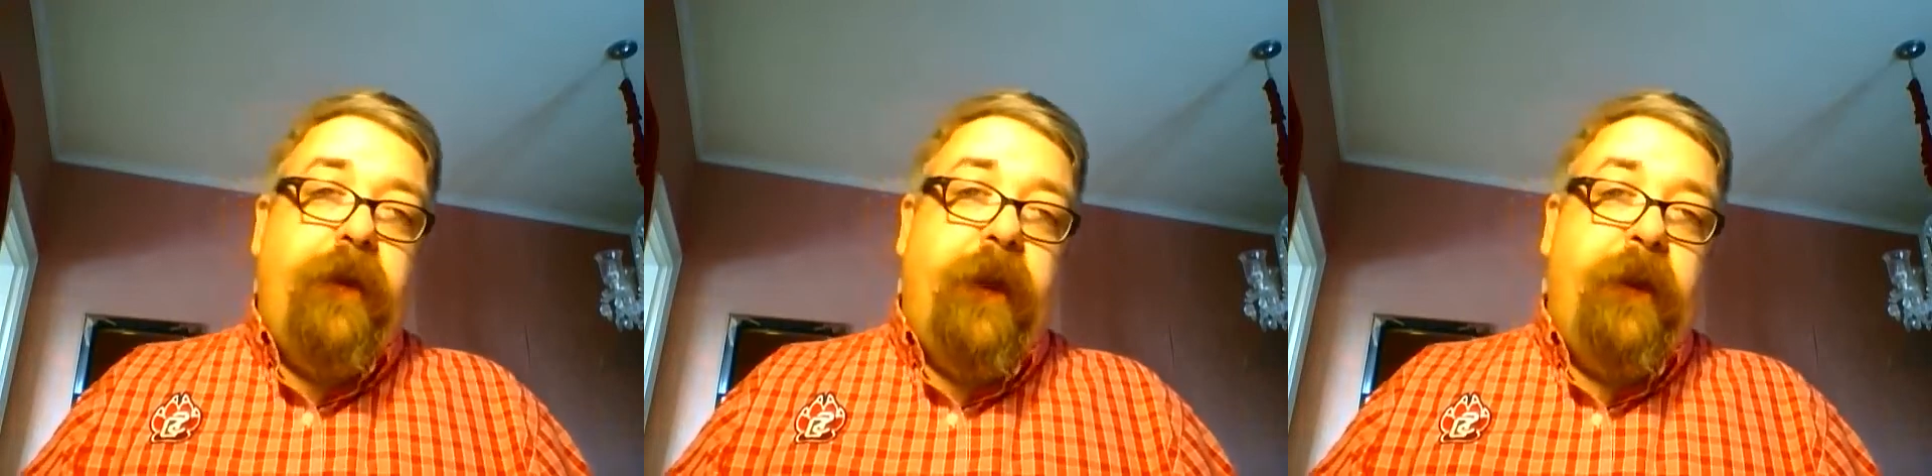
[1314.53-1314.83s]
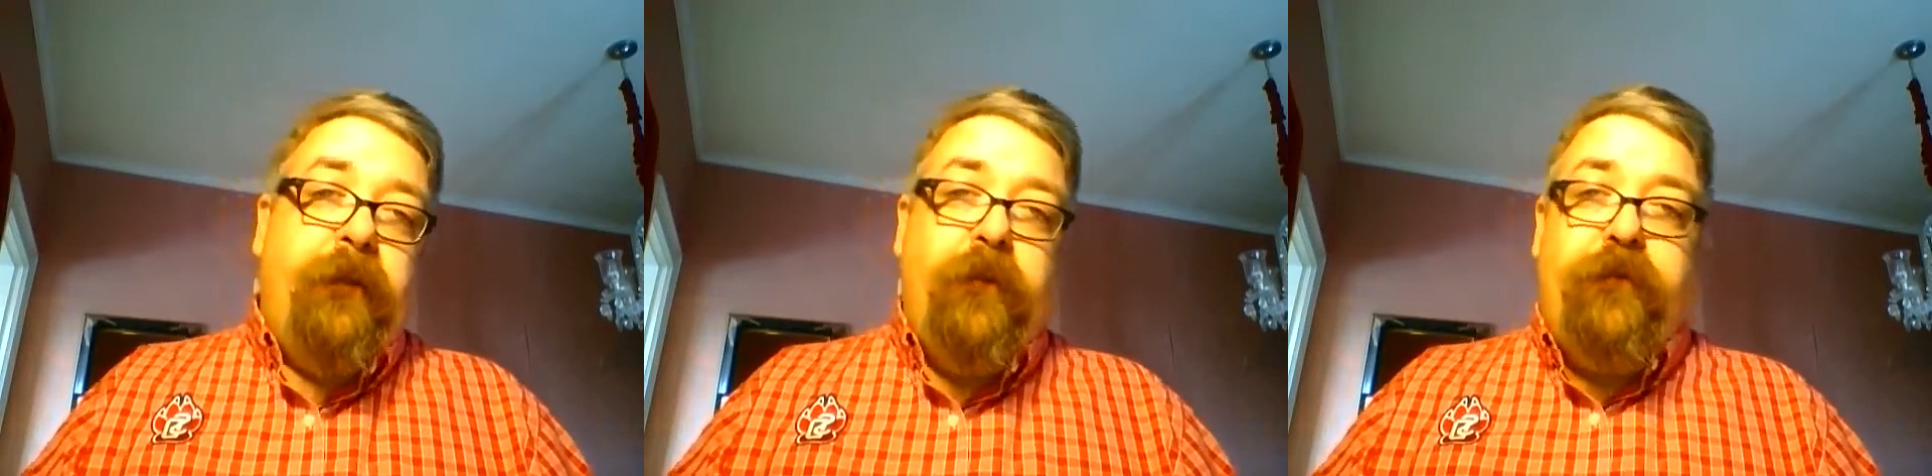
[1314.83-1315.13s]

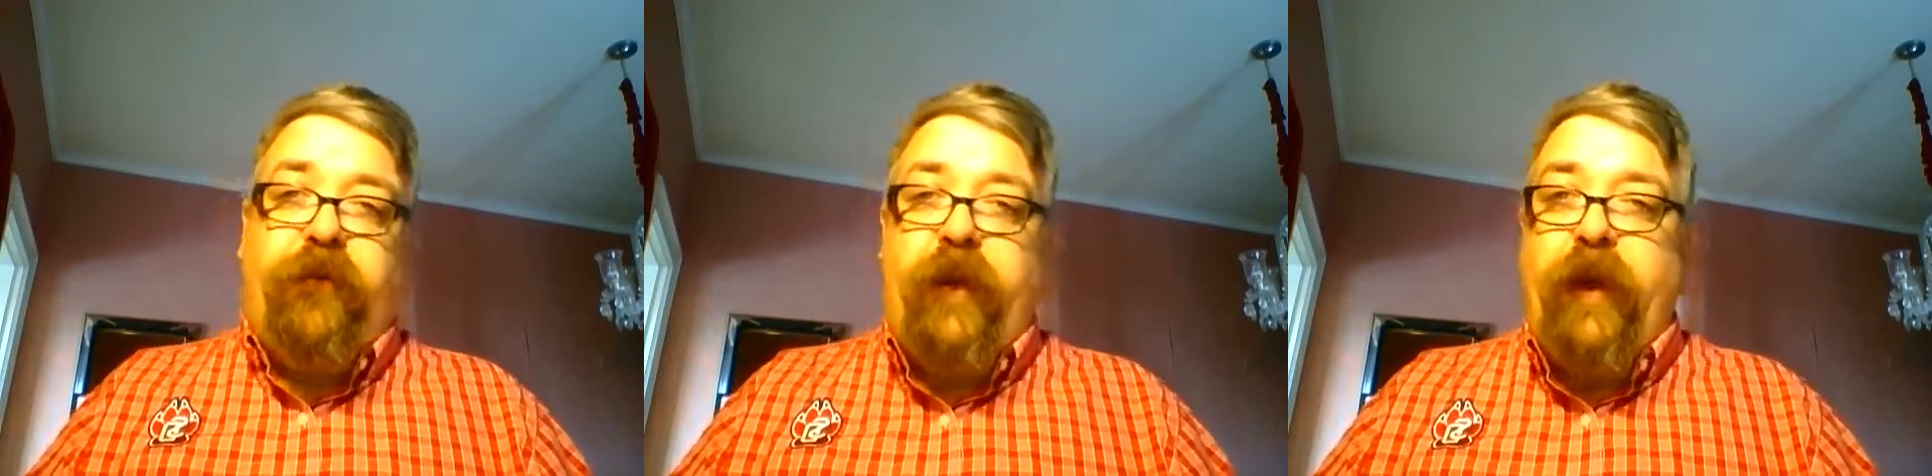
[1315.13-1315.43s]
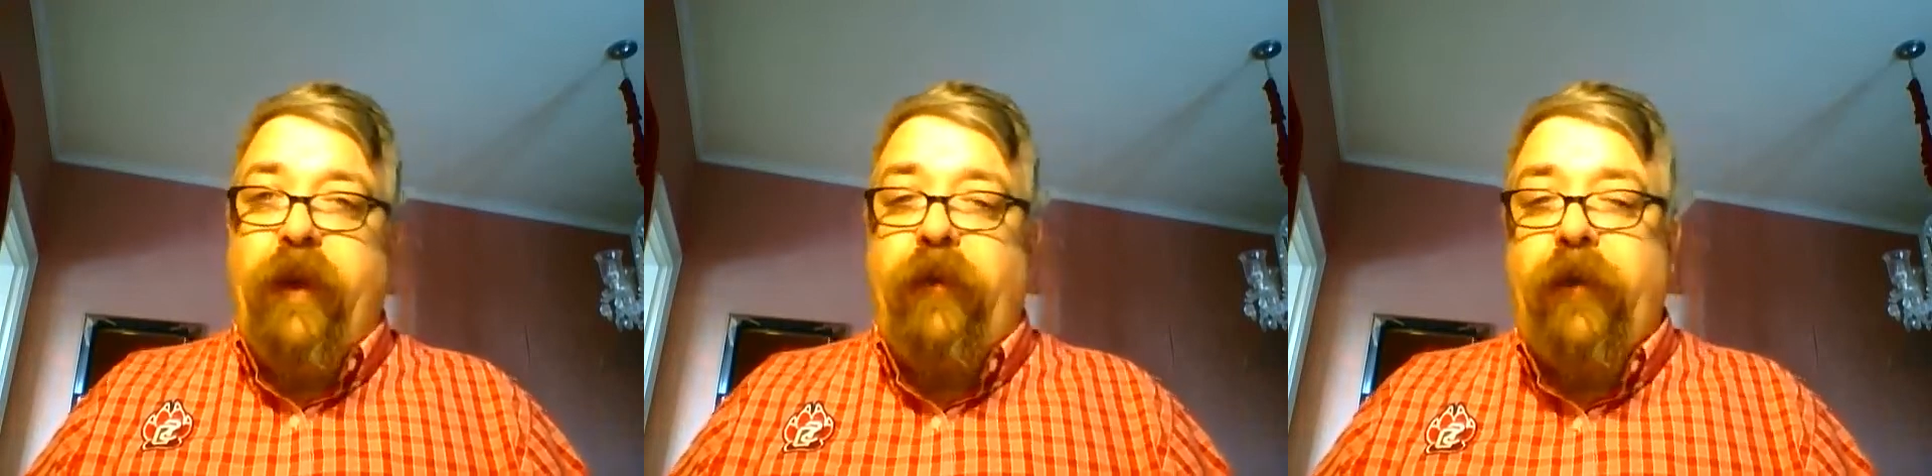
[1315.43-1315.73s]
Lucy
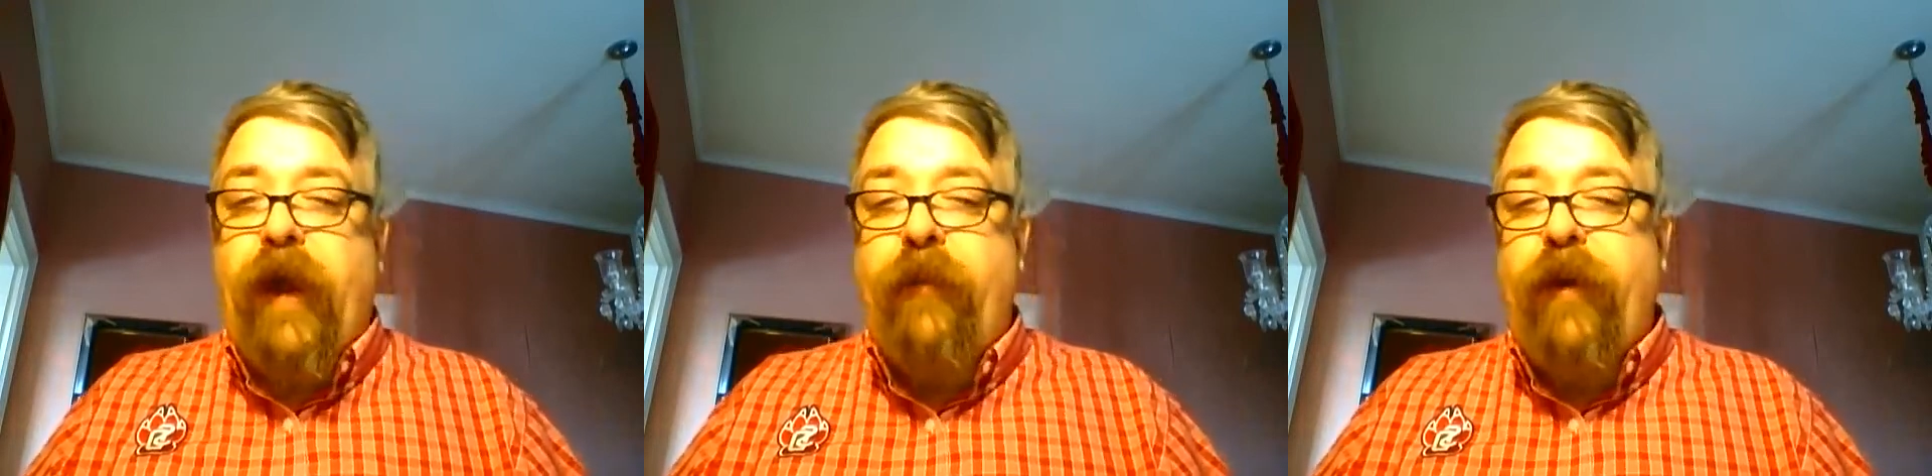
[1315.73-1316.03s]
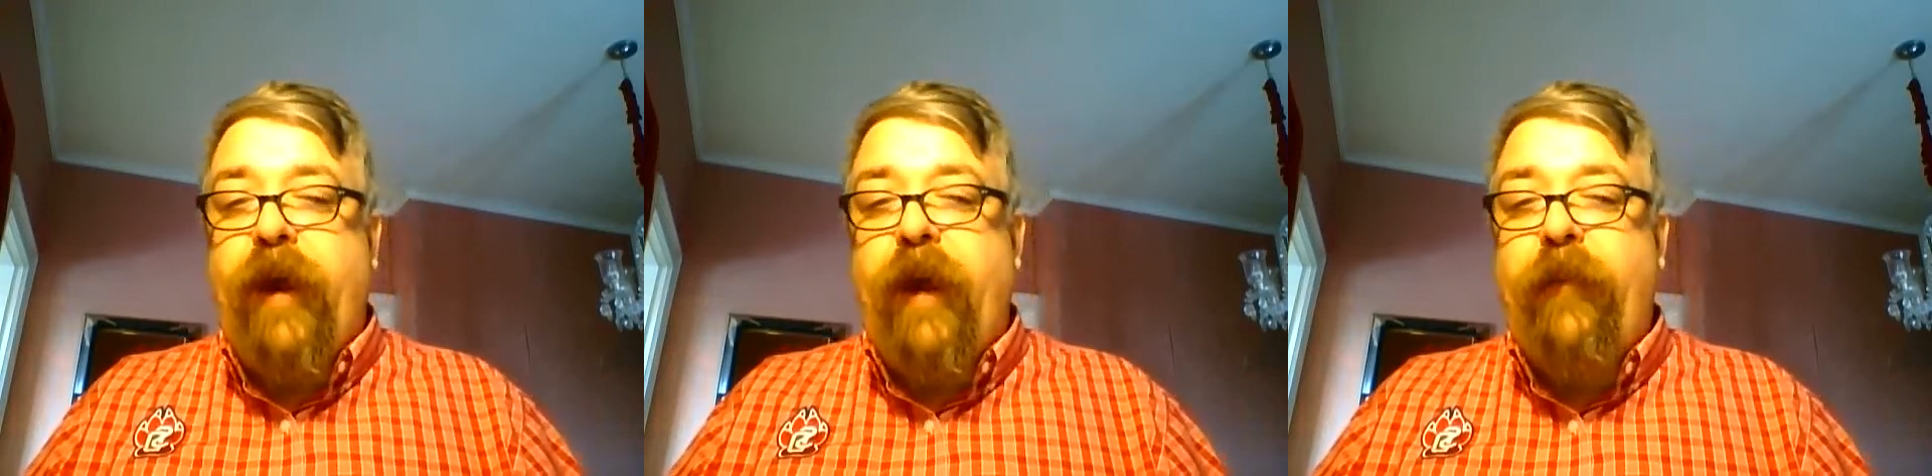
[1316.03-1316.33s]
and other
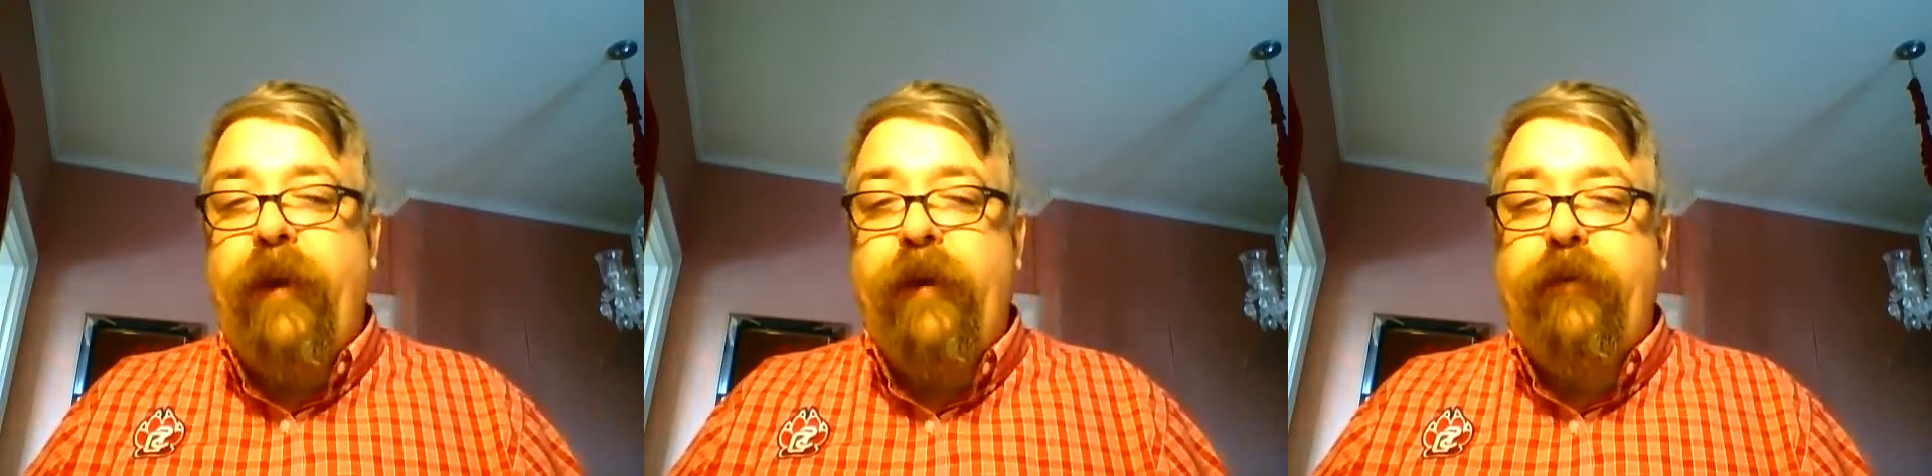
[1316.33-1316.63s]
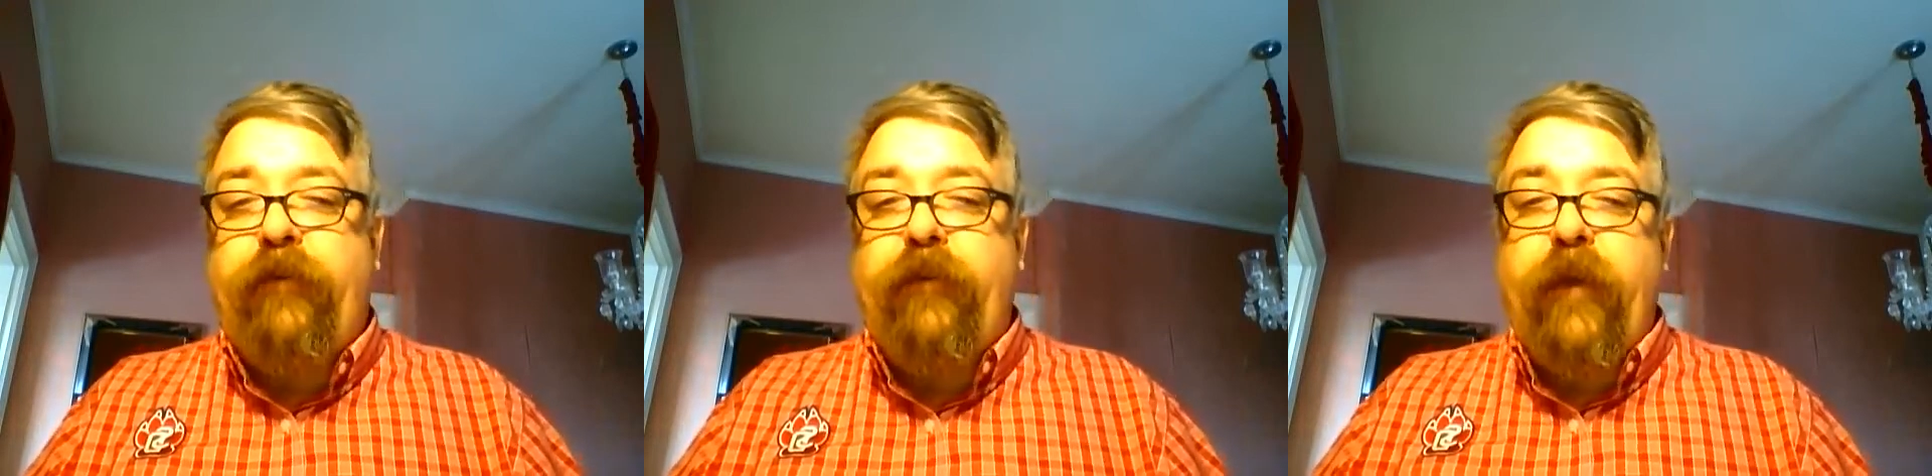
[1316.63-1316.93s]
common
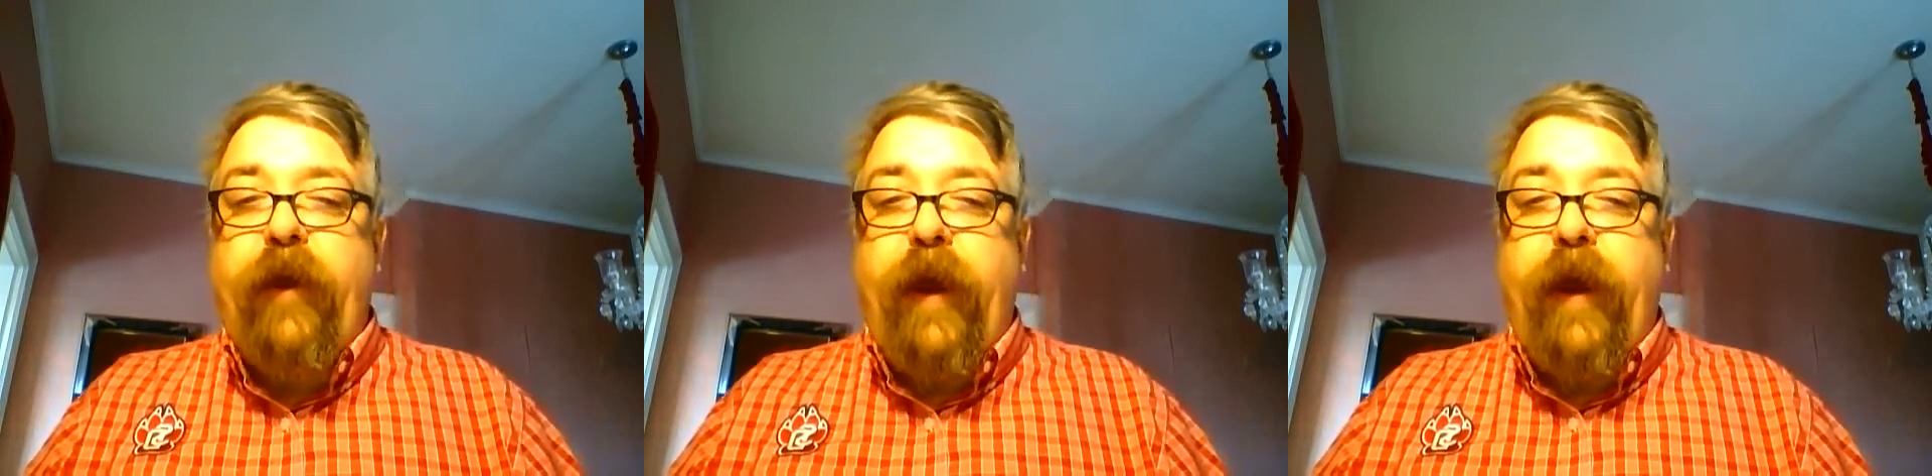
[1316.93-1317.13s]
hominids